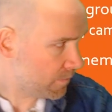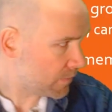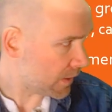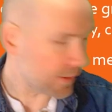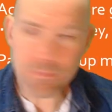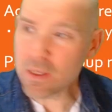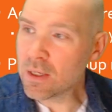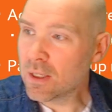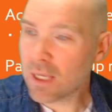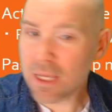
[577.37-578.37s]
like that,
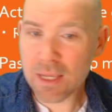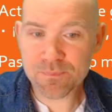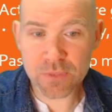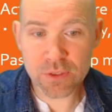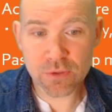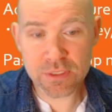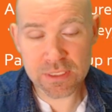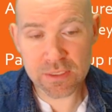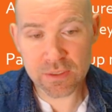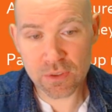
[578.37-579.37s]
um, you can
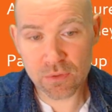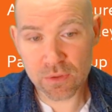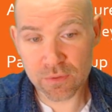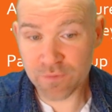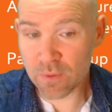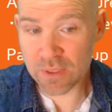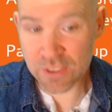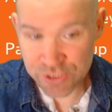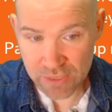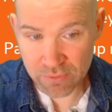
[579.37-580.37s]
see that you can vote in a
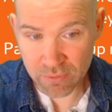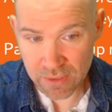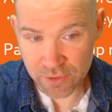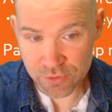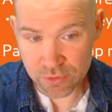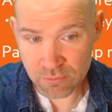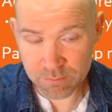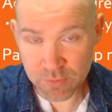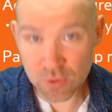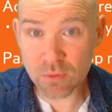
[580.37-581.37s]
general election,
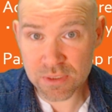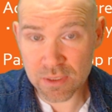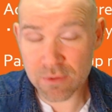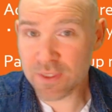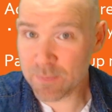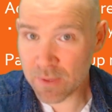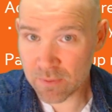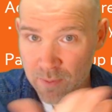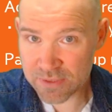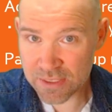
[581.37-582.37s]
but also think about
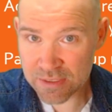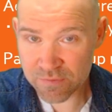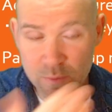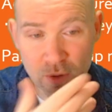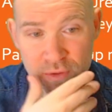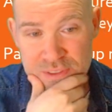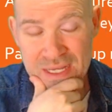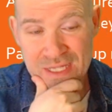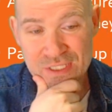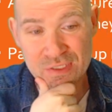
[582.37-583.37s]
representative democracy
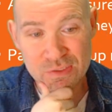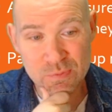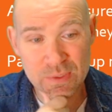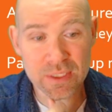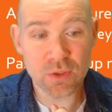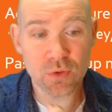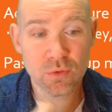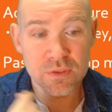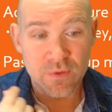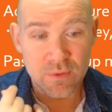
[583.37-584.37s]
lecture last week. You can
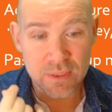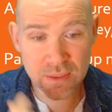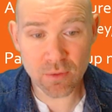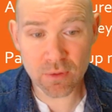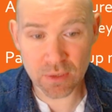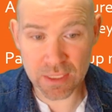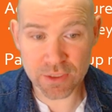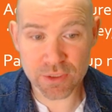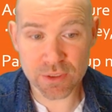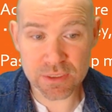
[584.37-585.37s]
also vote in local
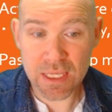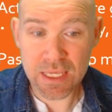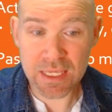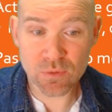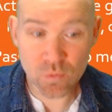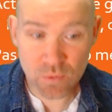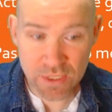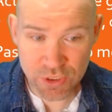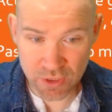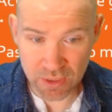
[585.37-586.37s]
elections, in
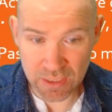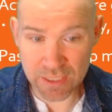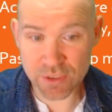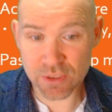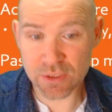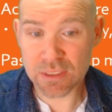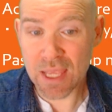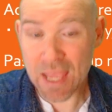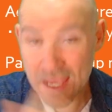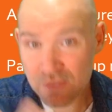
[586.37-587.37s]
regional elections,
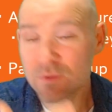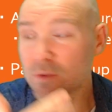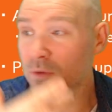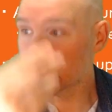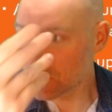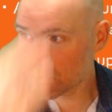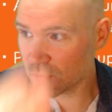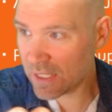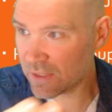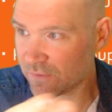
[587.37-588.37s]
and of course,
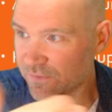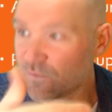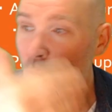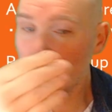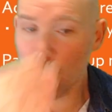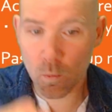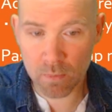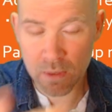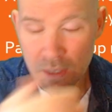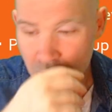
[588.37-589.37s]
in a form